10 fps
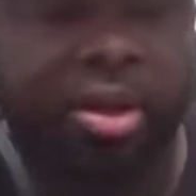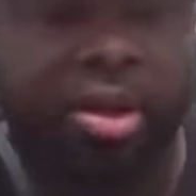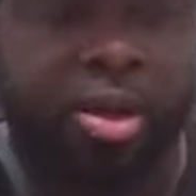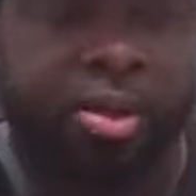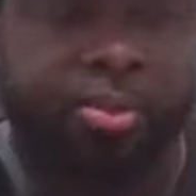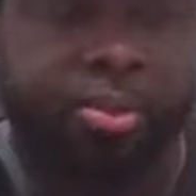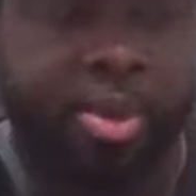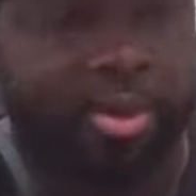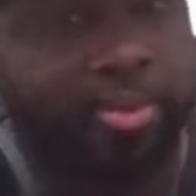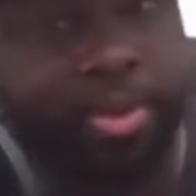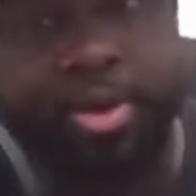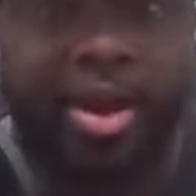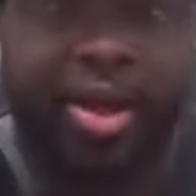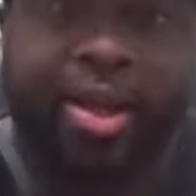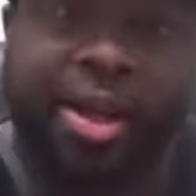I don't know
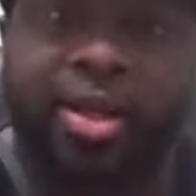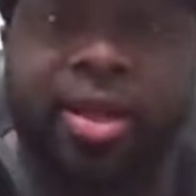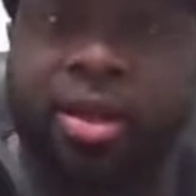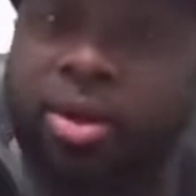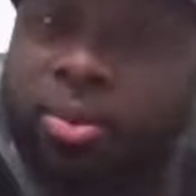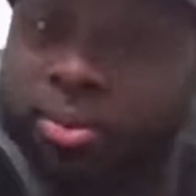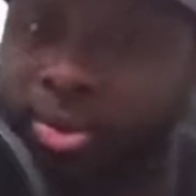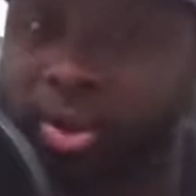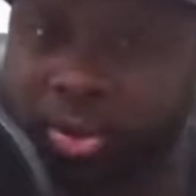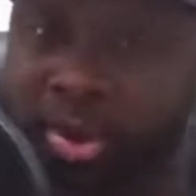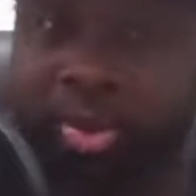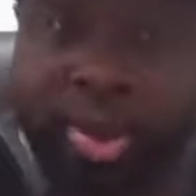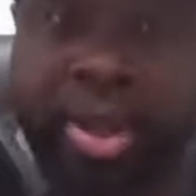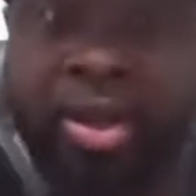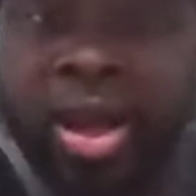why they can't get it the
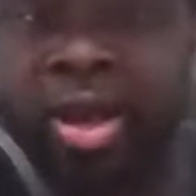win